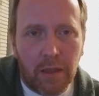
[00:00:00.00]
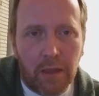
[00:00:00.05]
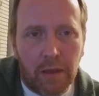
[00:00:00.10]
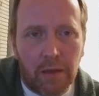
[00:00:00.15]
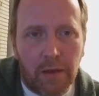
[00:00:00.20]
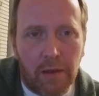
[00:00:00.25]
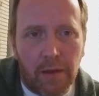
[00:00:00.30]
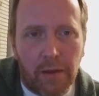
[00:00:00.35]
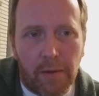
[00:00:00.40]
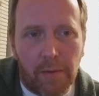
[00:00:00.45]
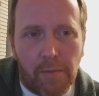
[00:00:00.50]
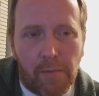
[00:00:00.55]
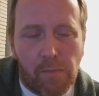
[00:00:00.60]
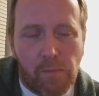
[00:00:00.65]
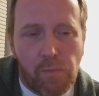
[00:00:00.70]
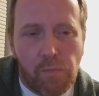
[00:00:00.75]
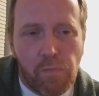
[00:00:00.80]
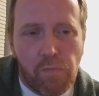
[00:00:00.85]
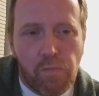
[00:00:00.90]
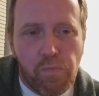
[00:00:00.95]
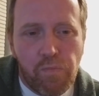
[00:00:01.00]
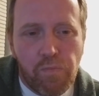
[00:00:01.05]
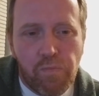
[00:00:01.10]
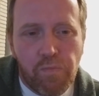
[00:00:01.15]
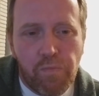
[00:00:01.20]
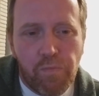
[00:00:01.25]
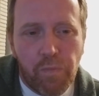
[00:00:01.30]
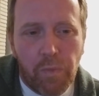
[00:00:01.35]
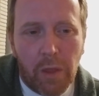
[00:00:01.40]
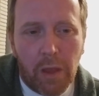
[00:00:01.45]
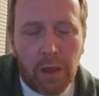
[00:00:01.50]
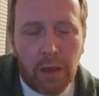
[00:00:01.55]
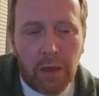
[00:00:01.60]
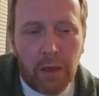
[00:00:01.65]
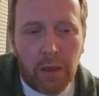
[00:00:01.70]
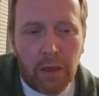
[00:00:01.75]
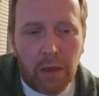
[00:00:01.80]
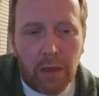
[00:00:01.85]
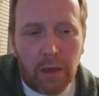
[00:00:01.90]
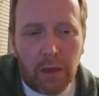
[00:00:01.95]
Um,
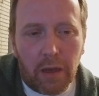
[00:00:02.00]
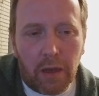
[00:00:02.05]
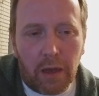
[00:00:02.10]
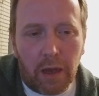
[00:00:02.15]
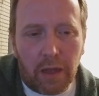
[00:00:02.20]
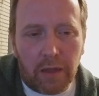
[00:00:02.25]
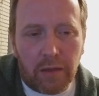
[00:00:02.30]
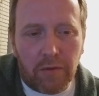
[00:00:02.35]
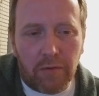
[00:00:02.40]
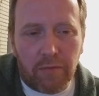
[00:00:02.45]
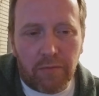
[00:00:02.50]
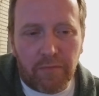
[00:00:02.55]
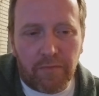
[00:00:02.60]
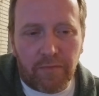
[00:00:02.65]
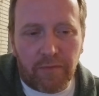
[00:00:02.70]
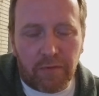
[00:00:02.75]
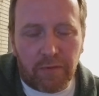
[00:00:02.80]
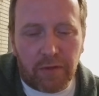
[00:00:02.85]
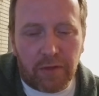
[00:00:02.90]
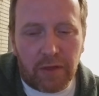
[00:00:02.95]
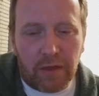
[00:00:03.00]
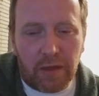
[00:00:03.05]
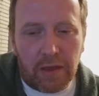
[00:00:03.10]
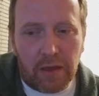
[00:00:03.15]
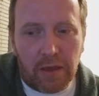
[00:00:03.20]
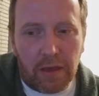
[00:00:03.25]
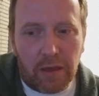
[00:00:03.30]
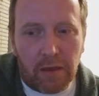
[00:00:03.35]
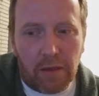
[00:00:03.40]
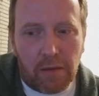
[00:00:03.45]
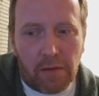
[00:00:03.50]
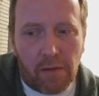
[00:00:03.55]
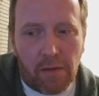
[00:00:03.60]
I don't foresee.